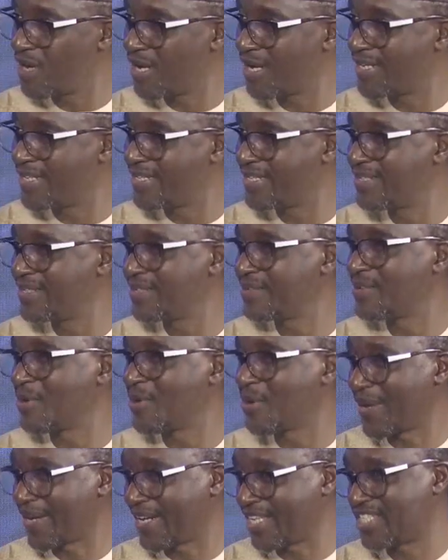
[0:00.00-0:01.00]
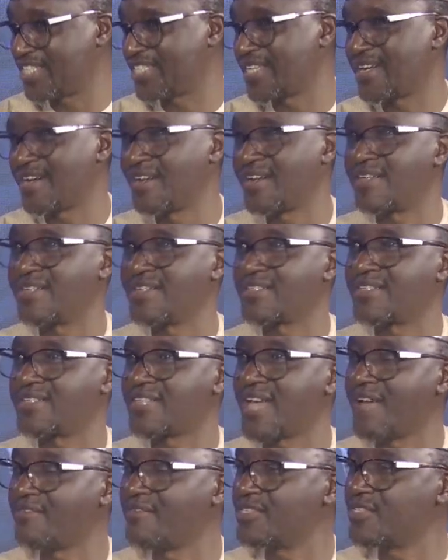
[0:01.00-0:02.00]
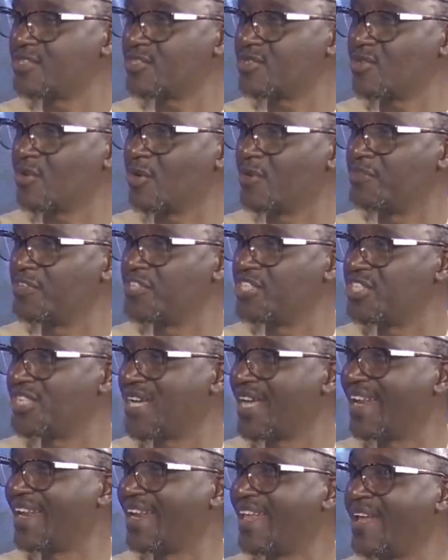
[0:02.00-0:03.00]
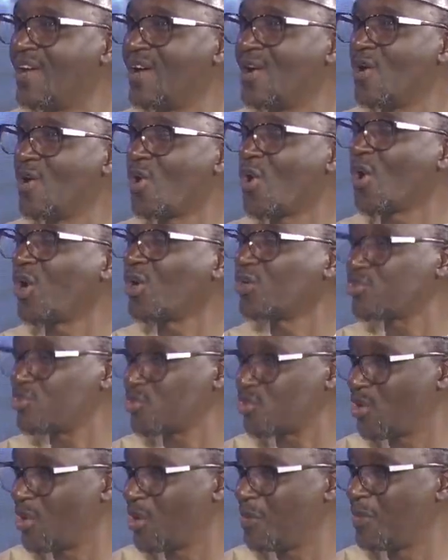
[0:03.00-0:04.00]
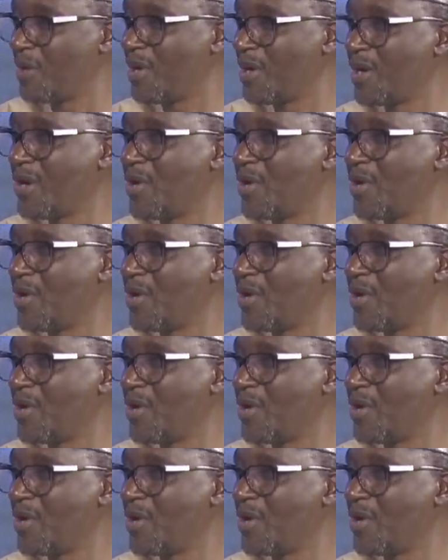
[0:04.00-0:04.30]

warden or correctional service official, yes, custom,